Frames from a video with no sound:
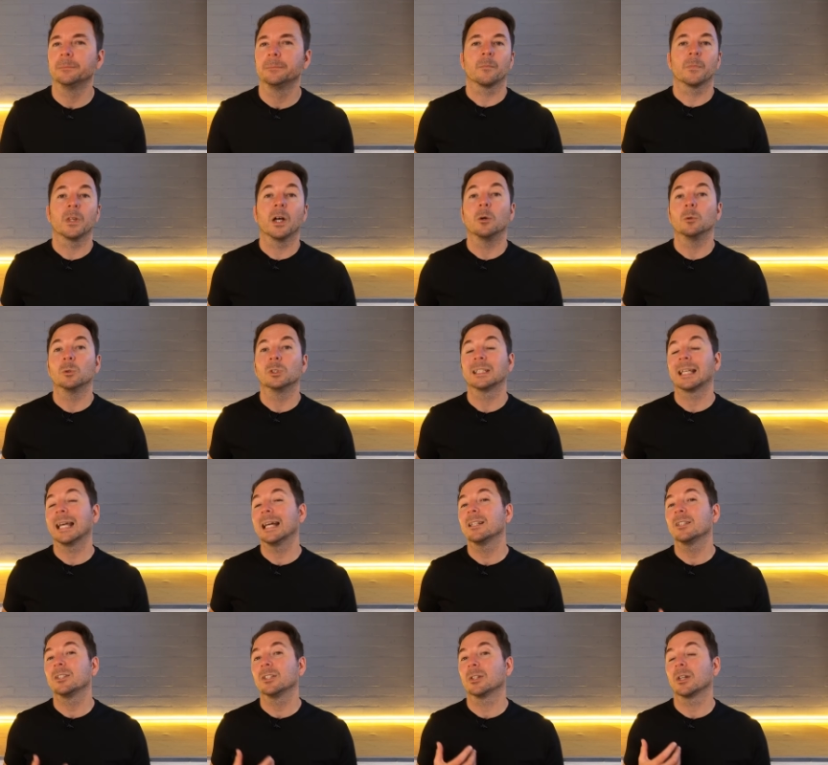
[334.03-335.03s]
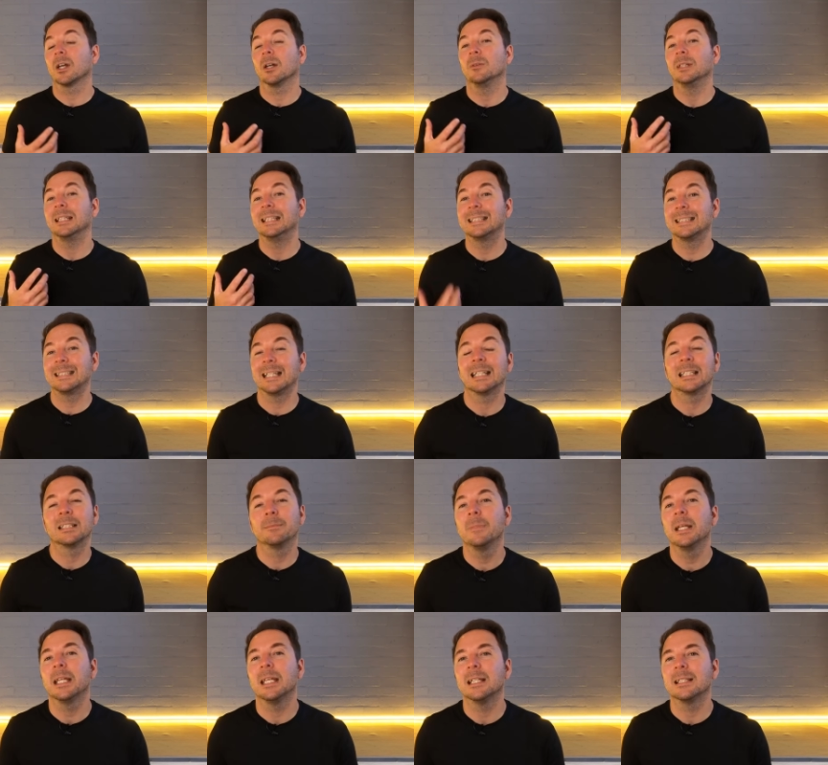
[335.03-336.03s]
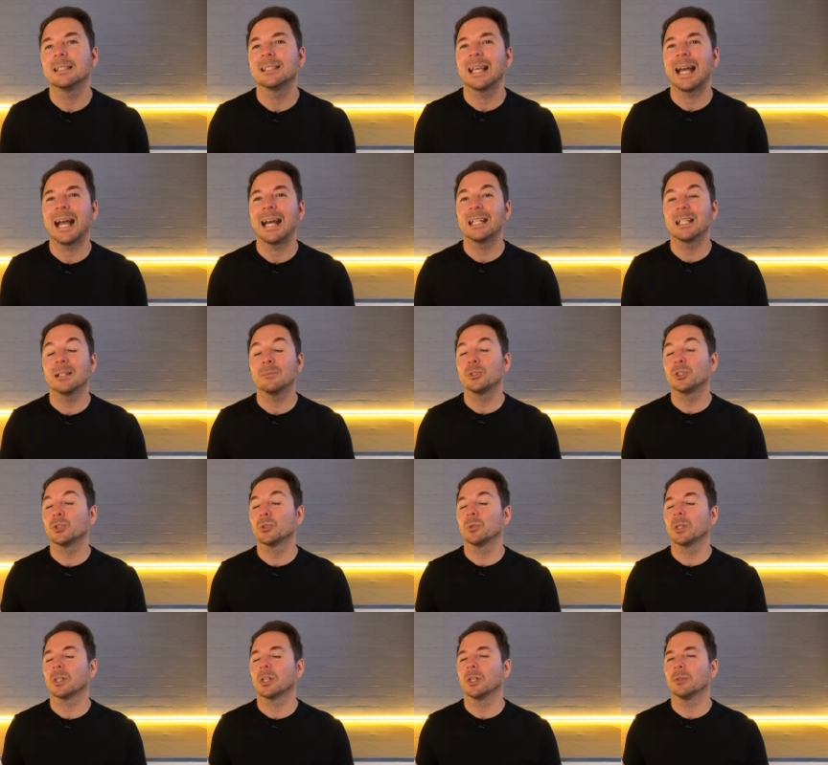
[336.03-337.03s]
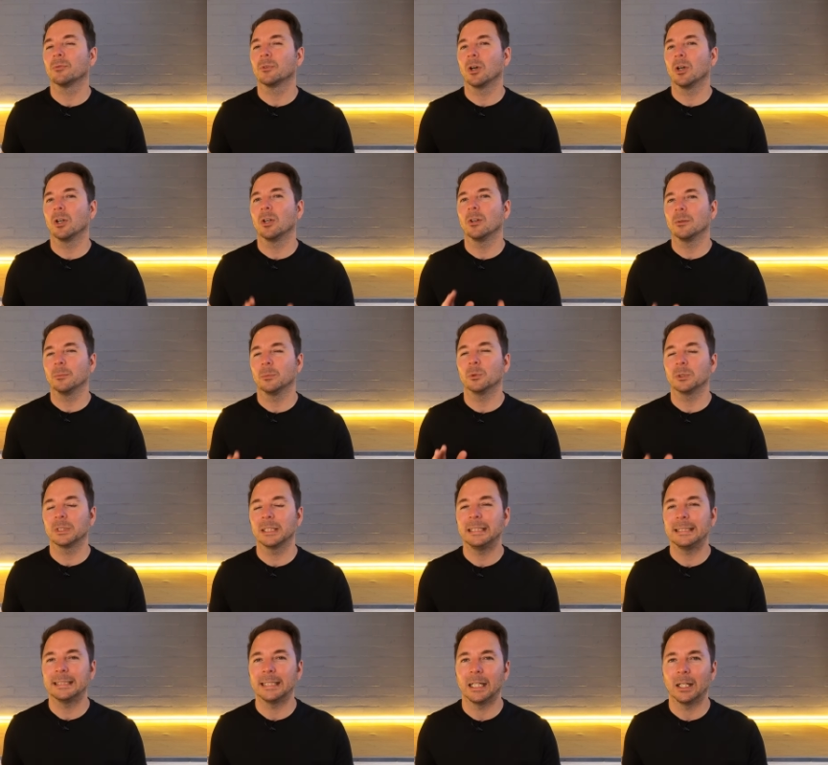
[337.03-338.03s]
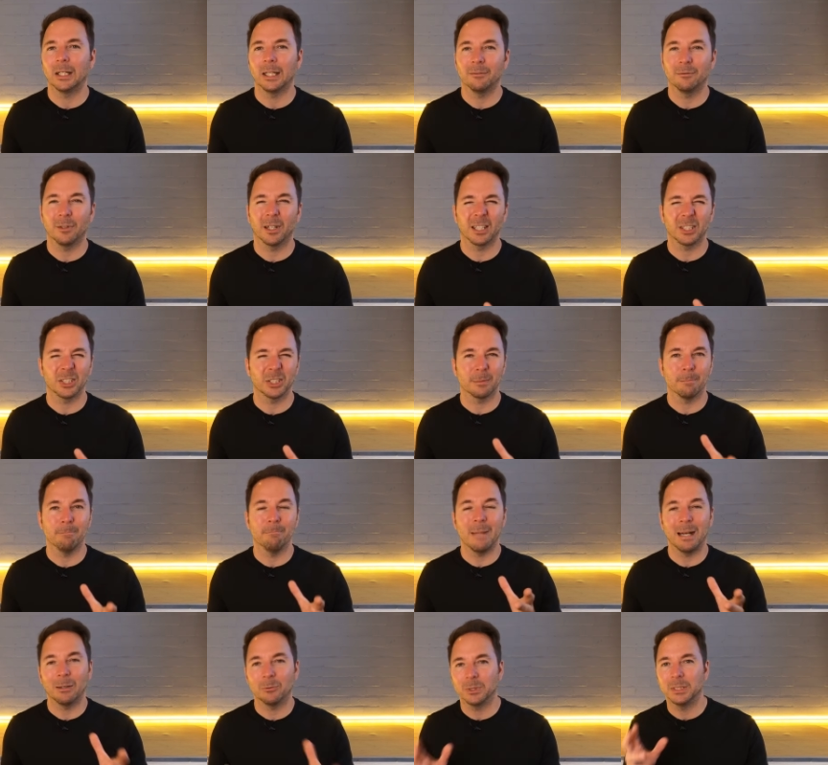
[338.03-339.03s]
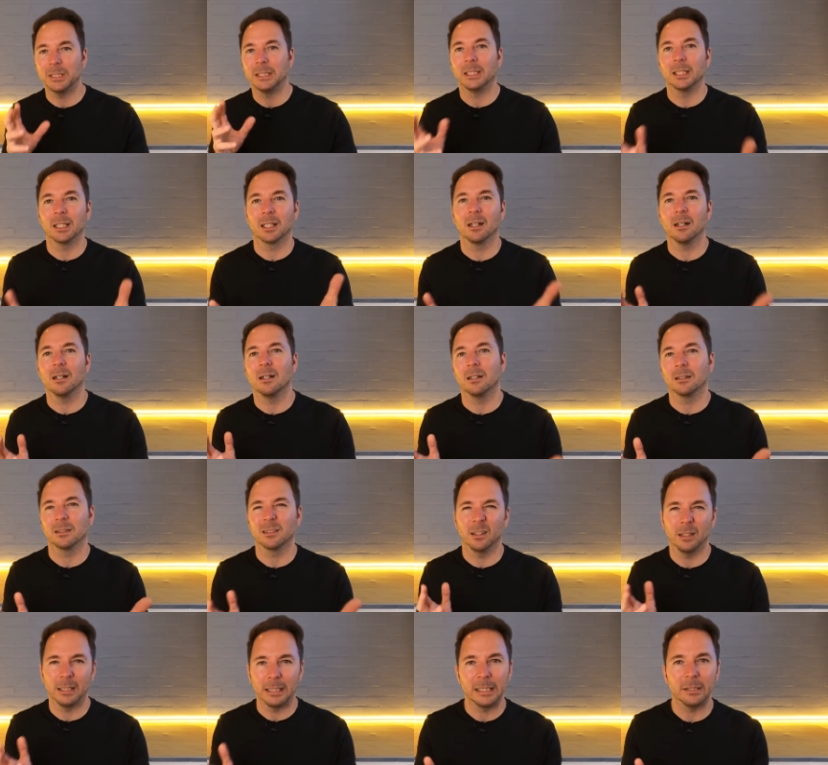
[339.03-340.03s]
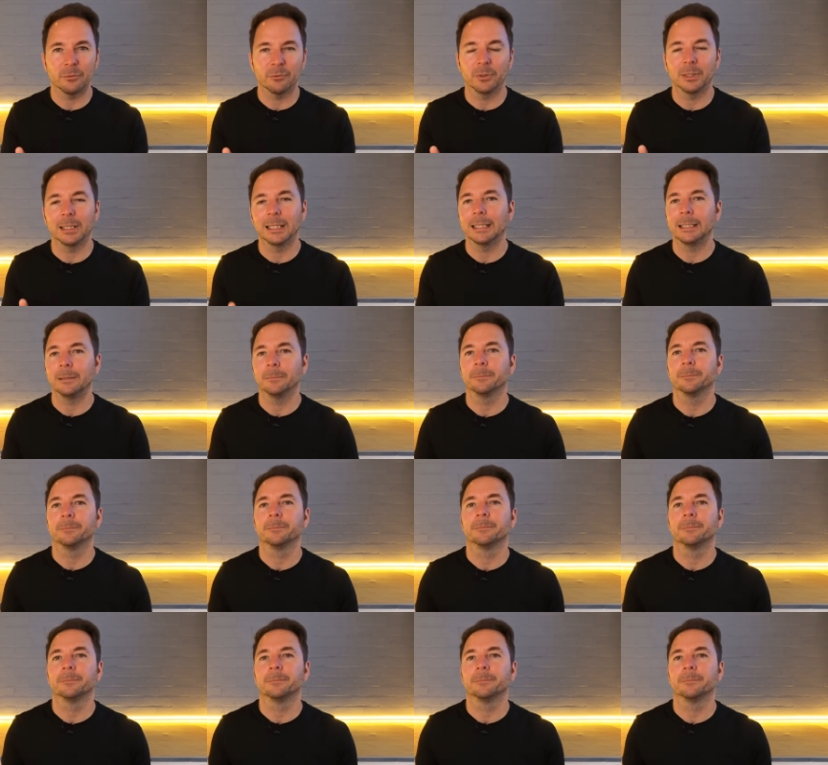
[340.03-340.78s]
The whole scan took only 6 minutes, and I'm sure I could have got a lot more detail if I'd have just mounted the car slightly differently.